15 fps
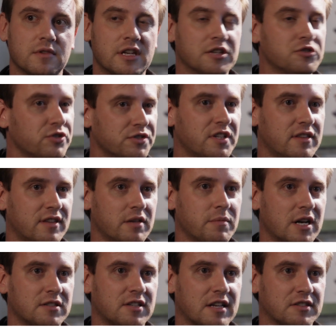The interesting thing
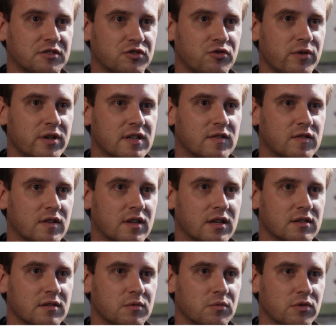about Assassin's Creed is
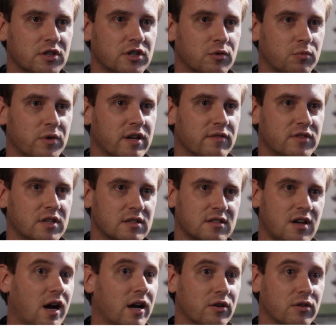that we have the
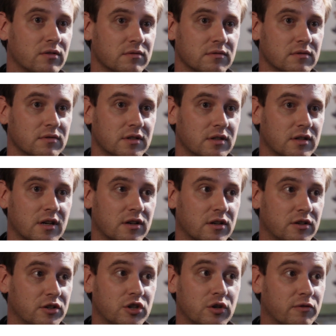entire
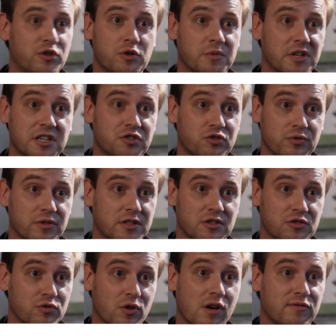of human history
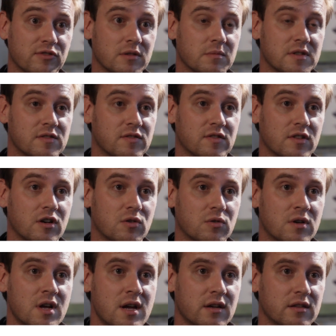to draw from, and
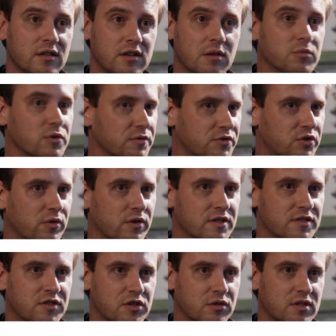so the number of
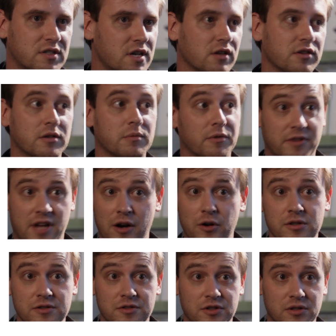stories that you could tell, the number of
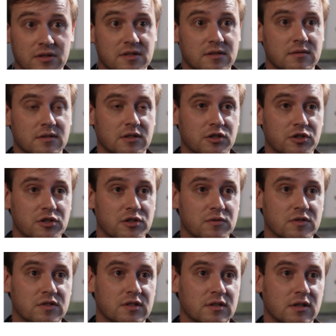characters you could
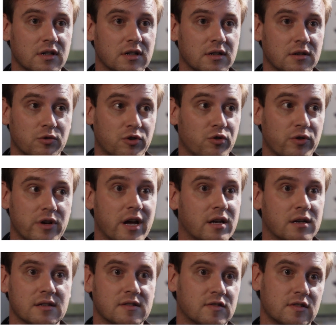use or
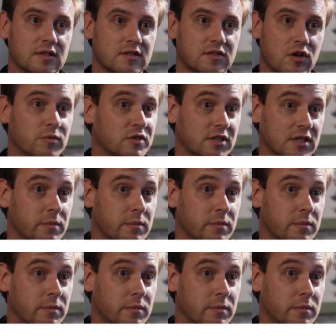create is almost